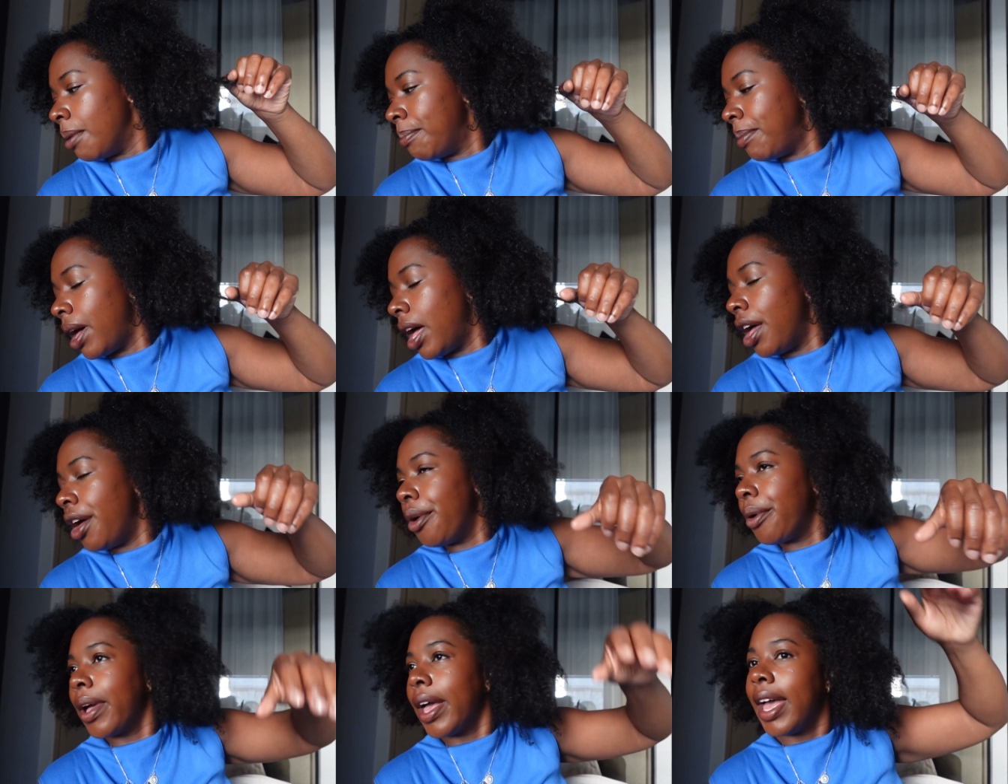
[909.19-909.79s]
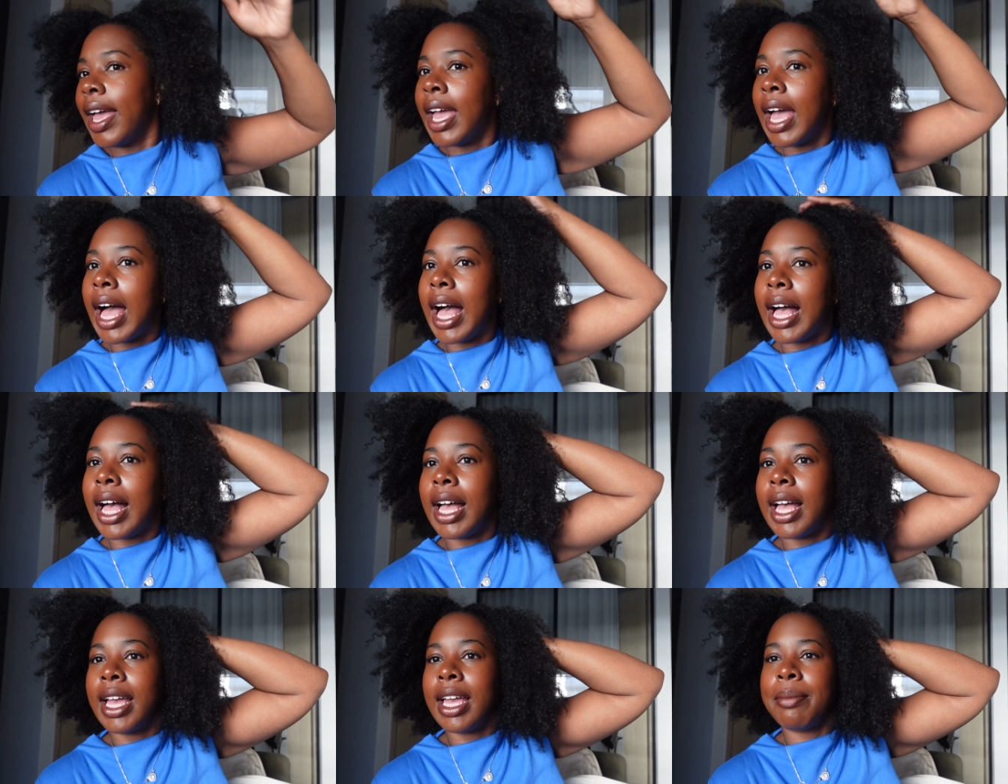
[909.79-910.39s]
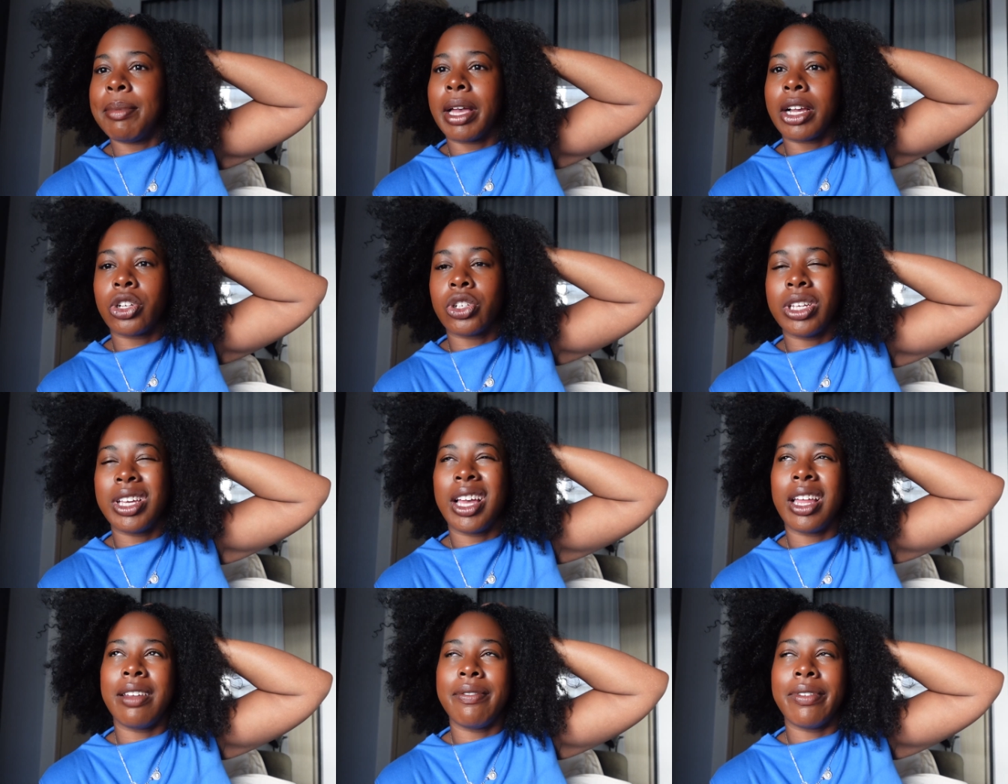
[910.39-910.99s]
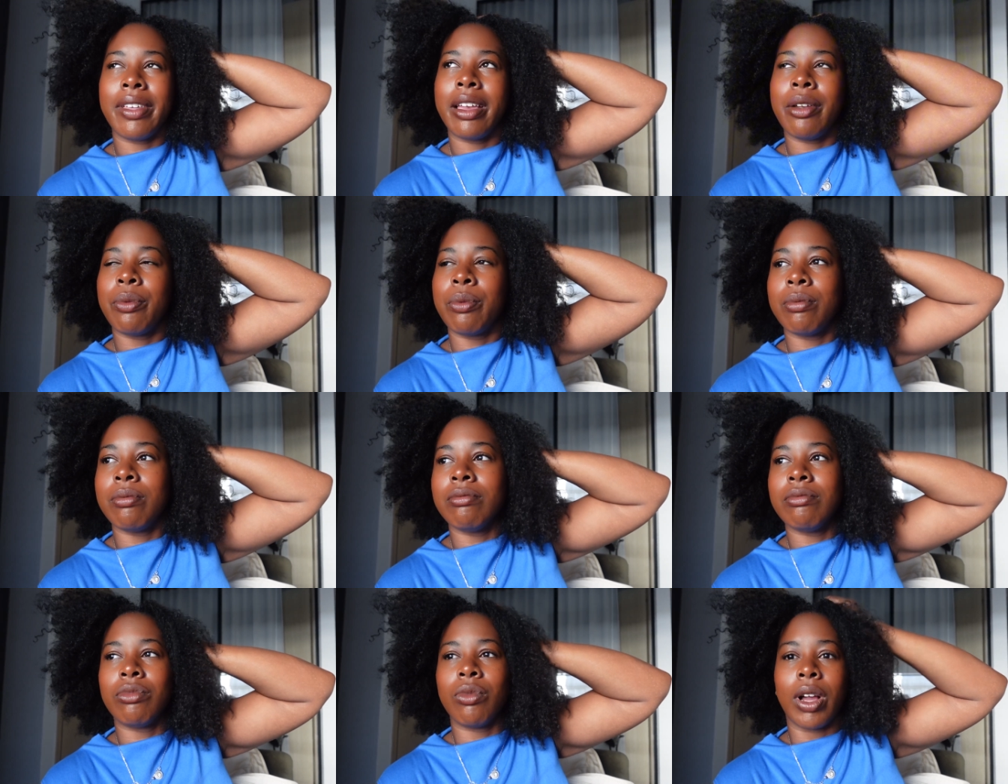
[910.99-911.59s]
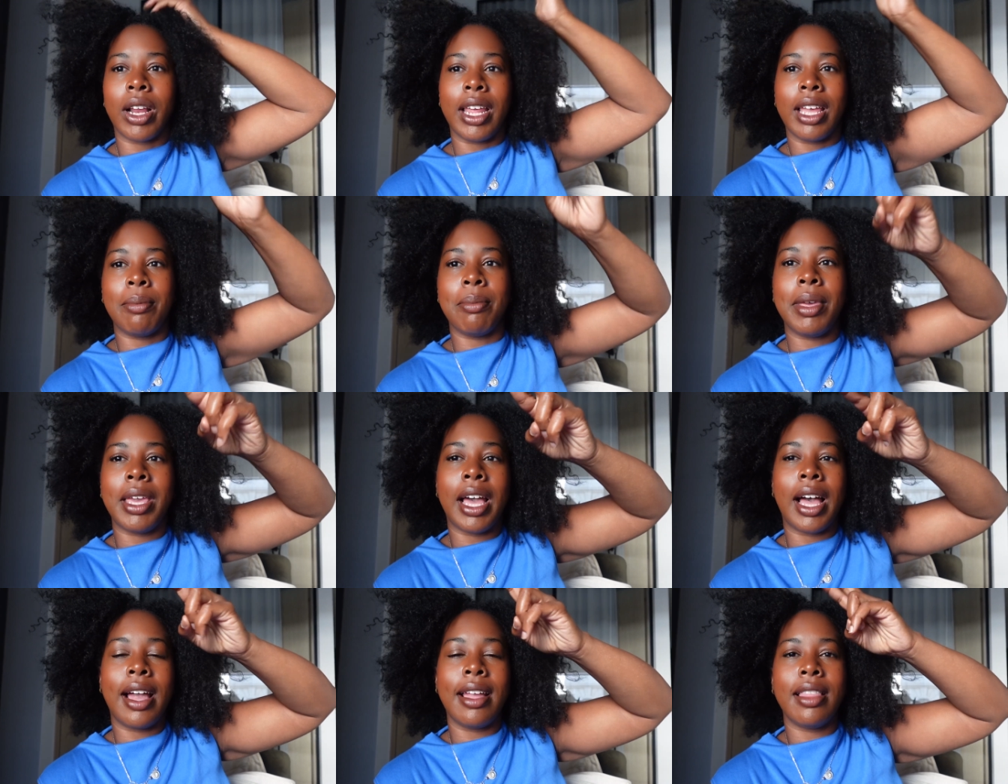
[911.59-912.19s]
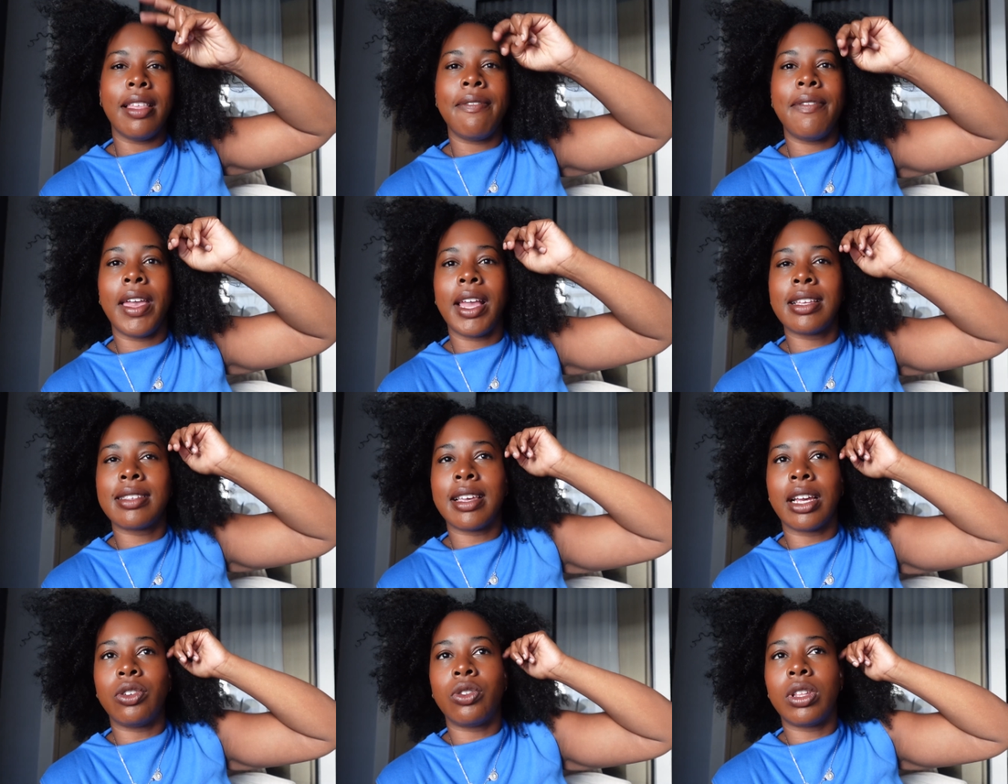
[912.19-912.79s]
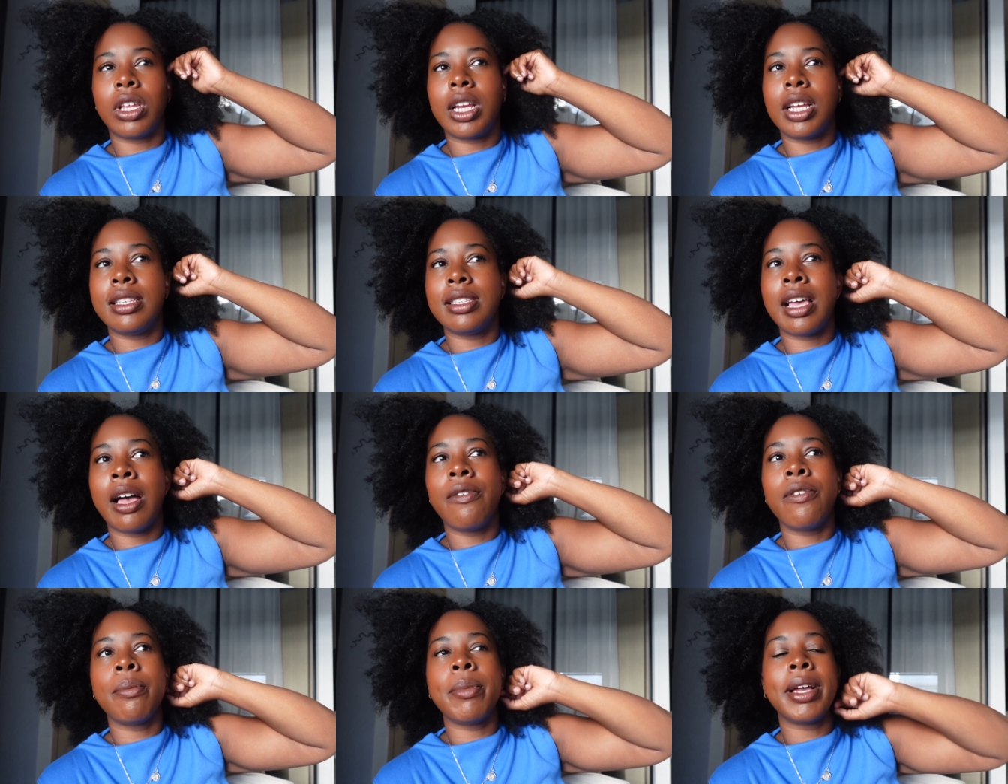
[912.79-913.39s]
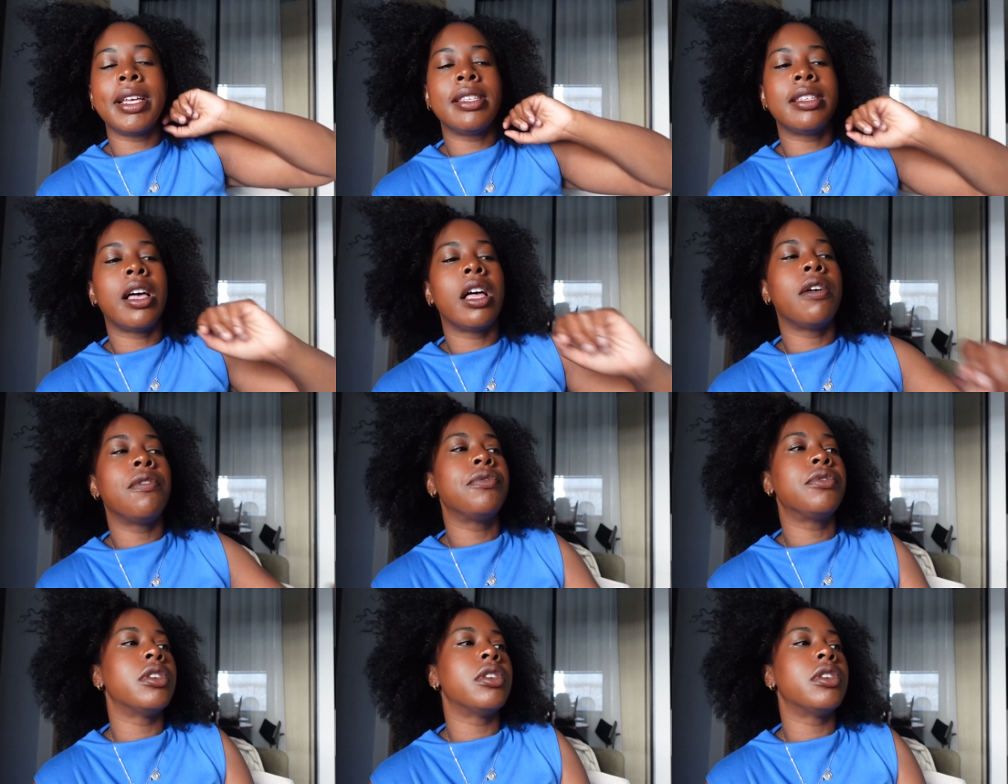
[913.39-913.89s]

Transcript: But okay, I'm actually kind of like running behind the fake schedule that I set for myself.